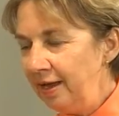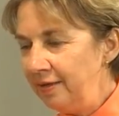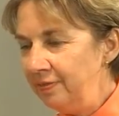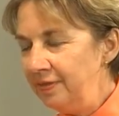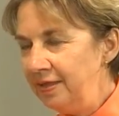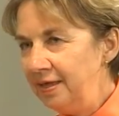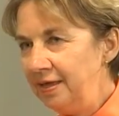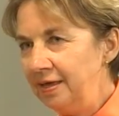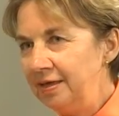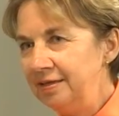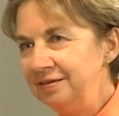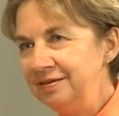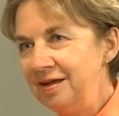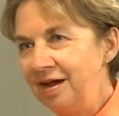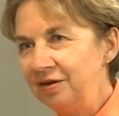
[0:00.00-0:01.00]
And
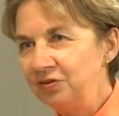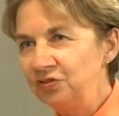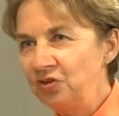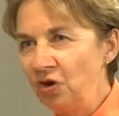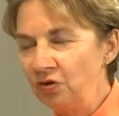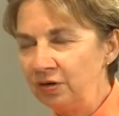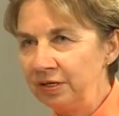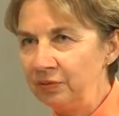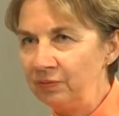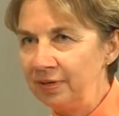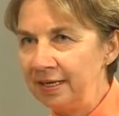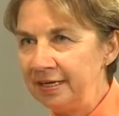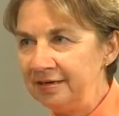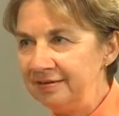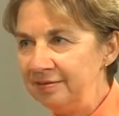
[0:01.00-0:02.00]
then, not totally
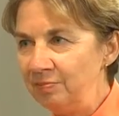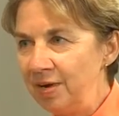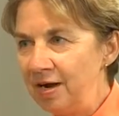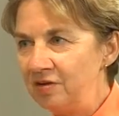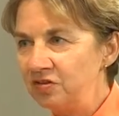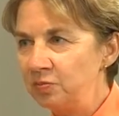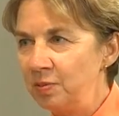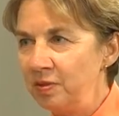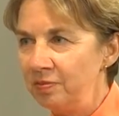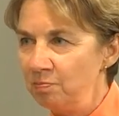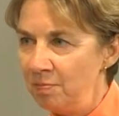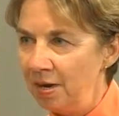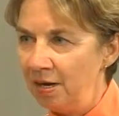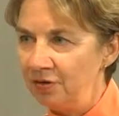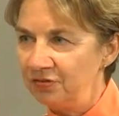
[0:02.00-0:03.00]
related to Mouse, but
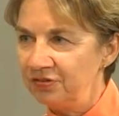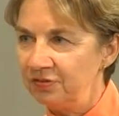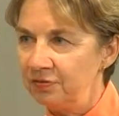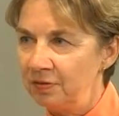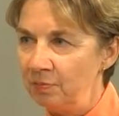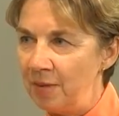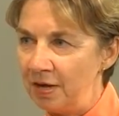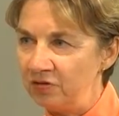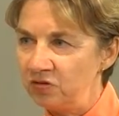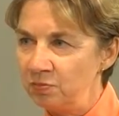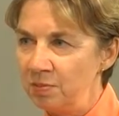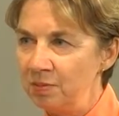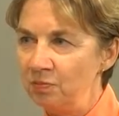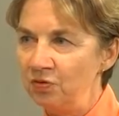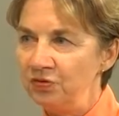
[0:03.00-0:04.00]
the
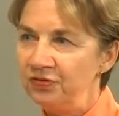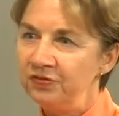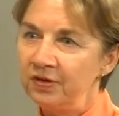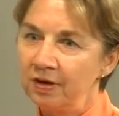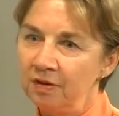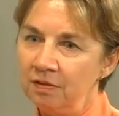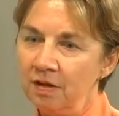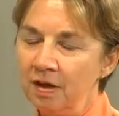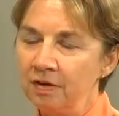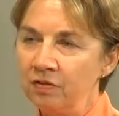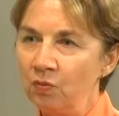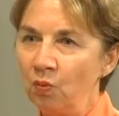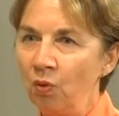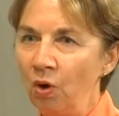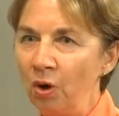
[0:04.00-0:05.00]
Mouse members did a lot
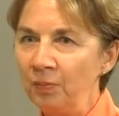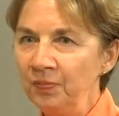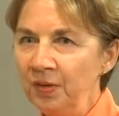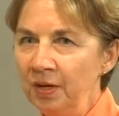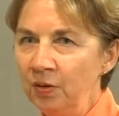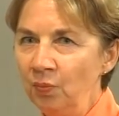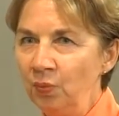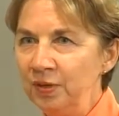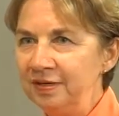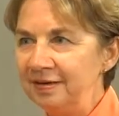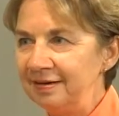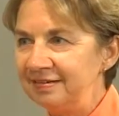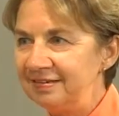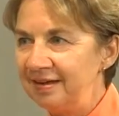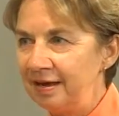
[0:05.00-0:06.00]
of the work. We
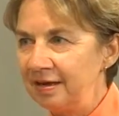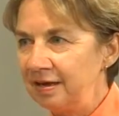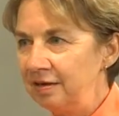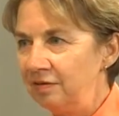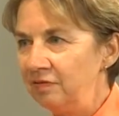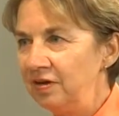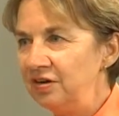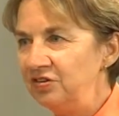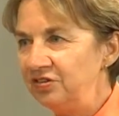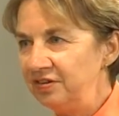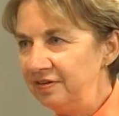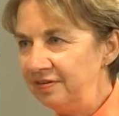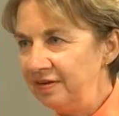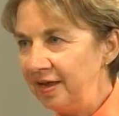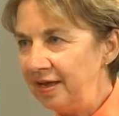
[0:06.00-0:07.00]
did a tech
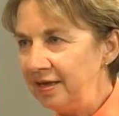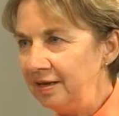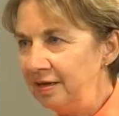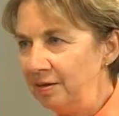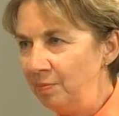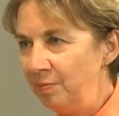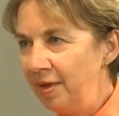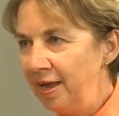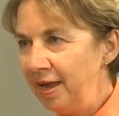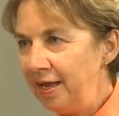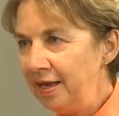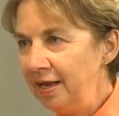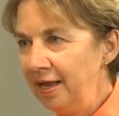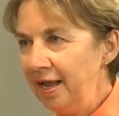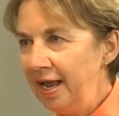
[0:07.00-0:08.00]
innovation day in
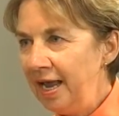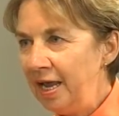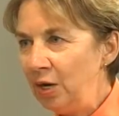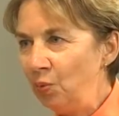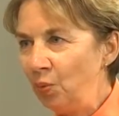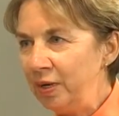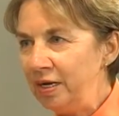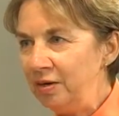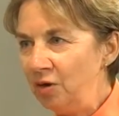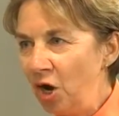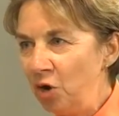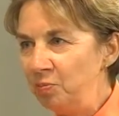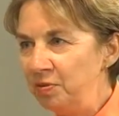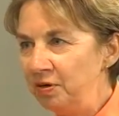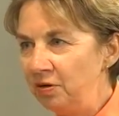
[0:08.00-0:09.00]
May, and we
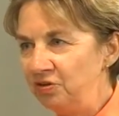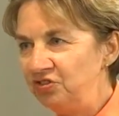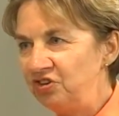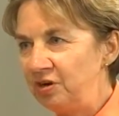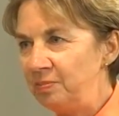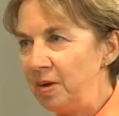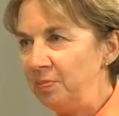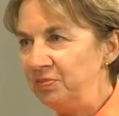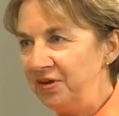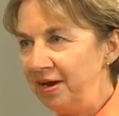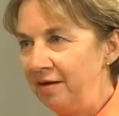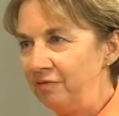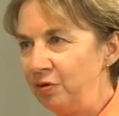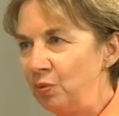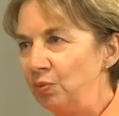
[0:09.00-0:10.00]
opened our gym up
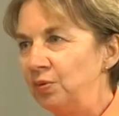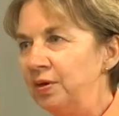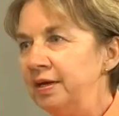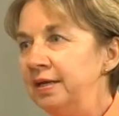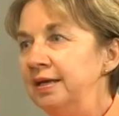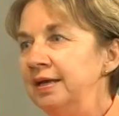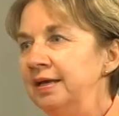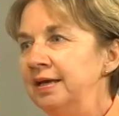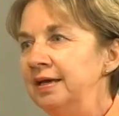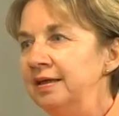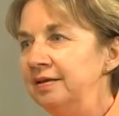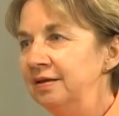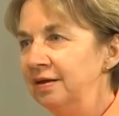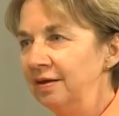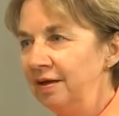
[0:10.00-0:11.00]
to everyone,
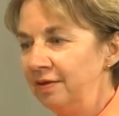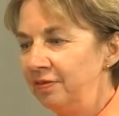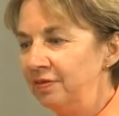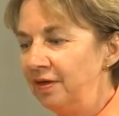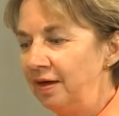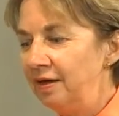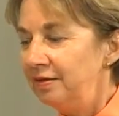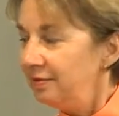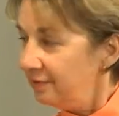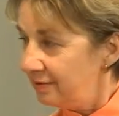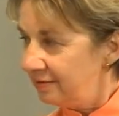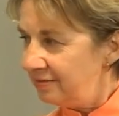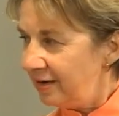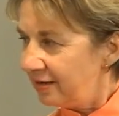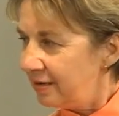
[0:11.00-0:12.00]
and the
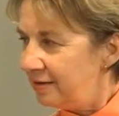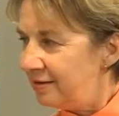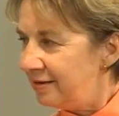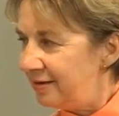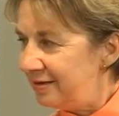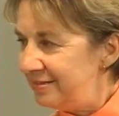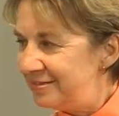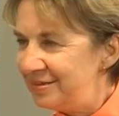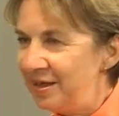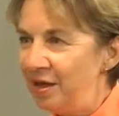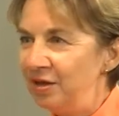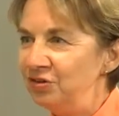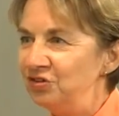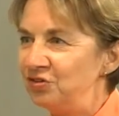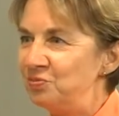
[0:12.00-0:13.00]
techie kids
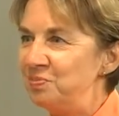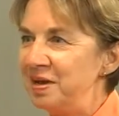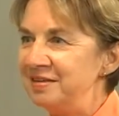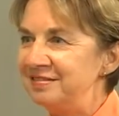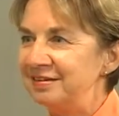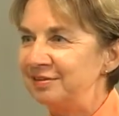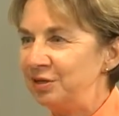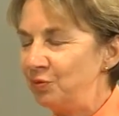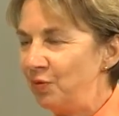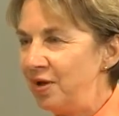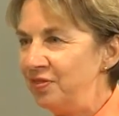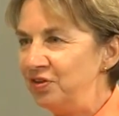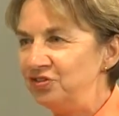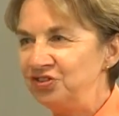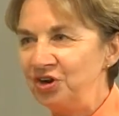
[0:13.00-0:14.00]
just basically
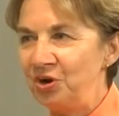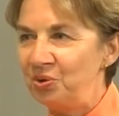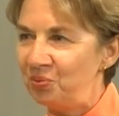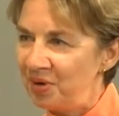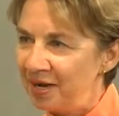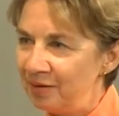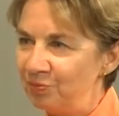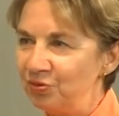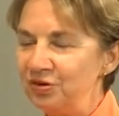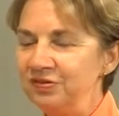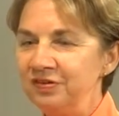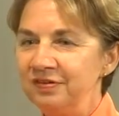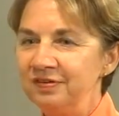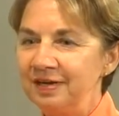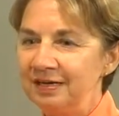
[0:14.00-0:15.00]
ran the show. And we had
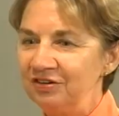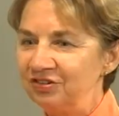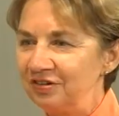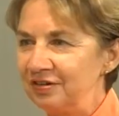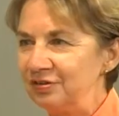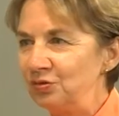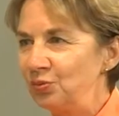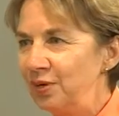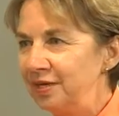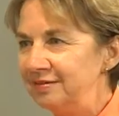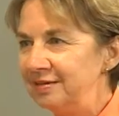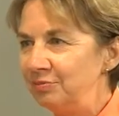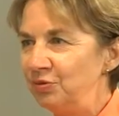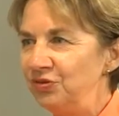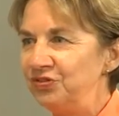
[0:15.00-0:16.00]
presentations, we had
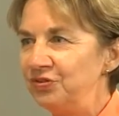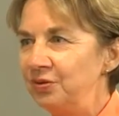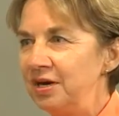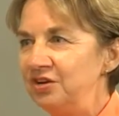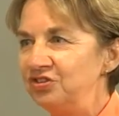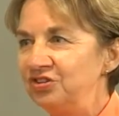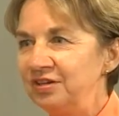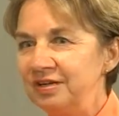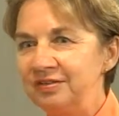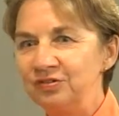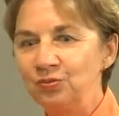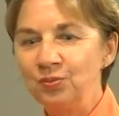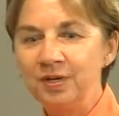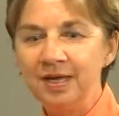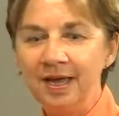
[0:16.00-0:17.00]

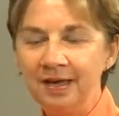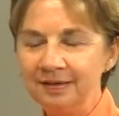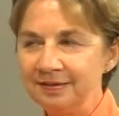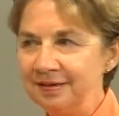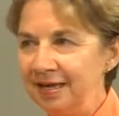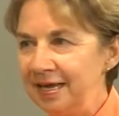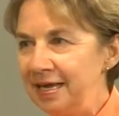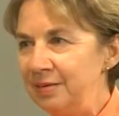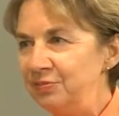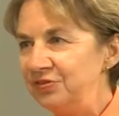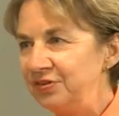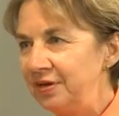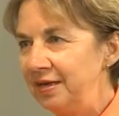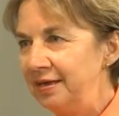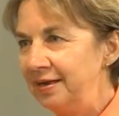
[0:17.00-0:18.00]
demonstrations, we had
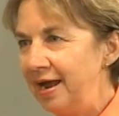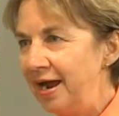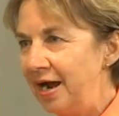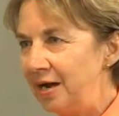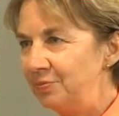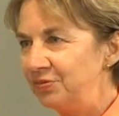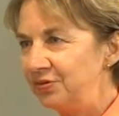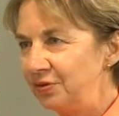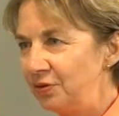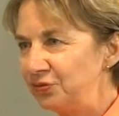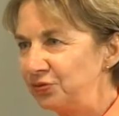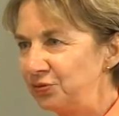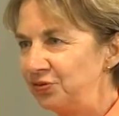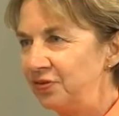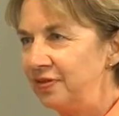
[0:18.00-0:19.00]
games and apps and all
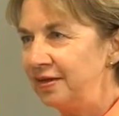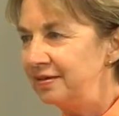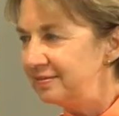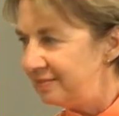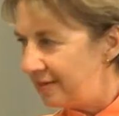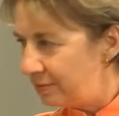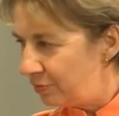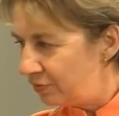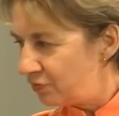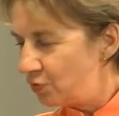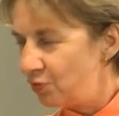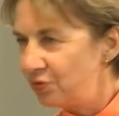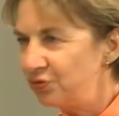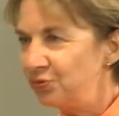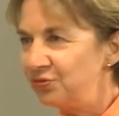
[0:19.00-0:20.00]
sorts of things. Taben, of
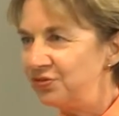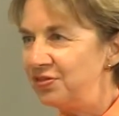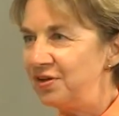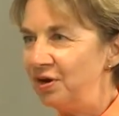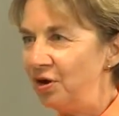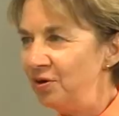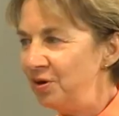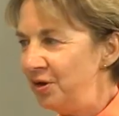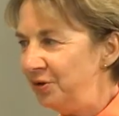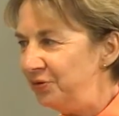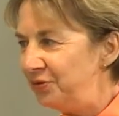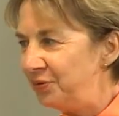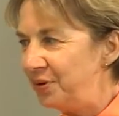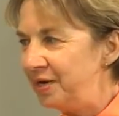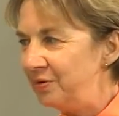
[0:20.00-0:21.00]
course, was there
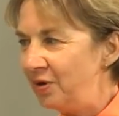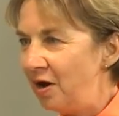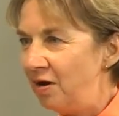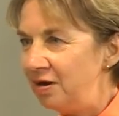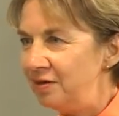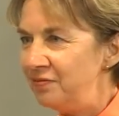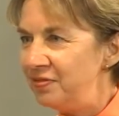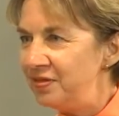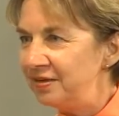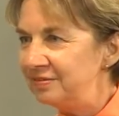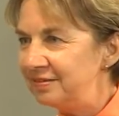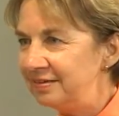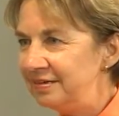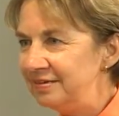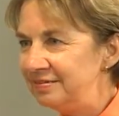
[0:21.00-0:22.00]
doing all of the
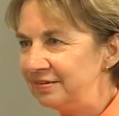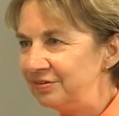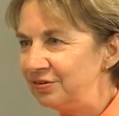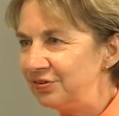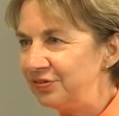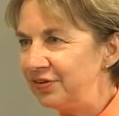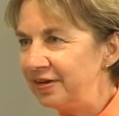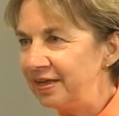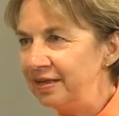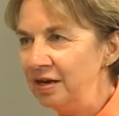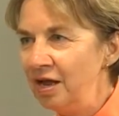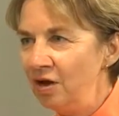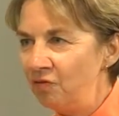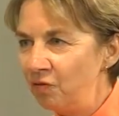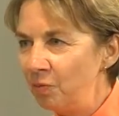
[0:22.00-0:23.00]
things that he's interested in
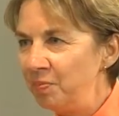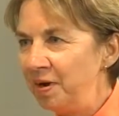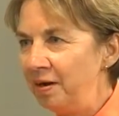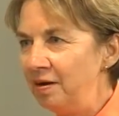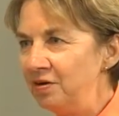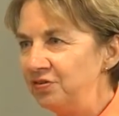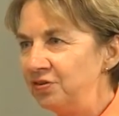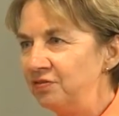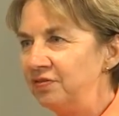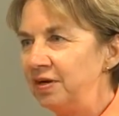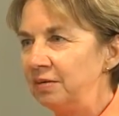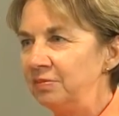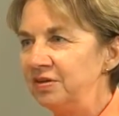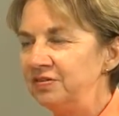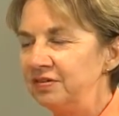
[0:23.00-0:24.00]
for parents and
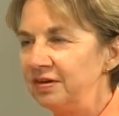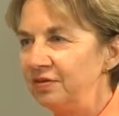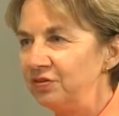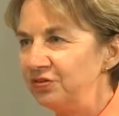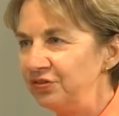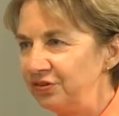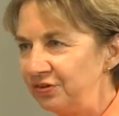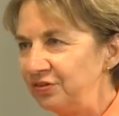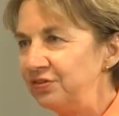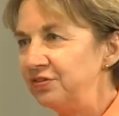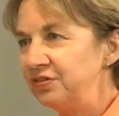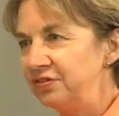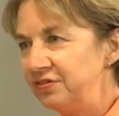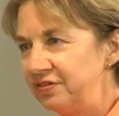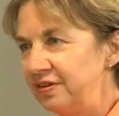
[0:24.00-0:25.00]
families and other
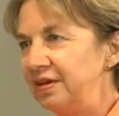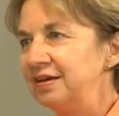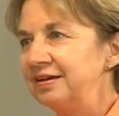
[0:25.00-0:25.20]
students to see.